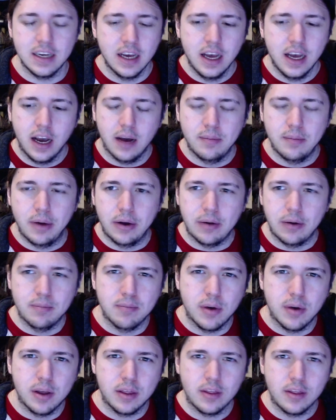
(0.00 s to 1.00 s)
About a
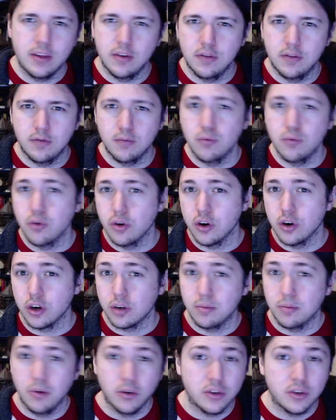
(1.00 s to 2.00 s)
month of
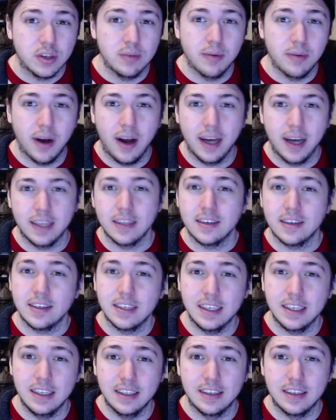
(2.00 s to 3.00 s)
work, mostly behind the
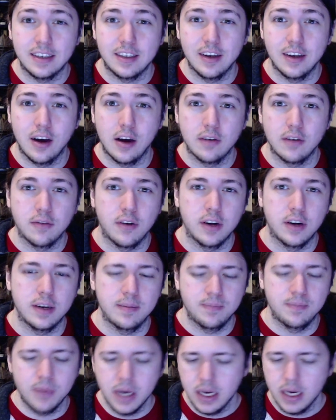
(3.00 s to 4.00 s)
scenes stuff on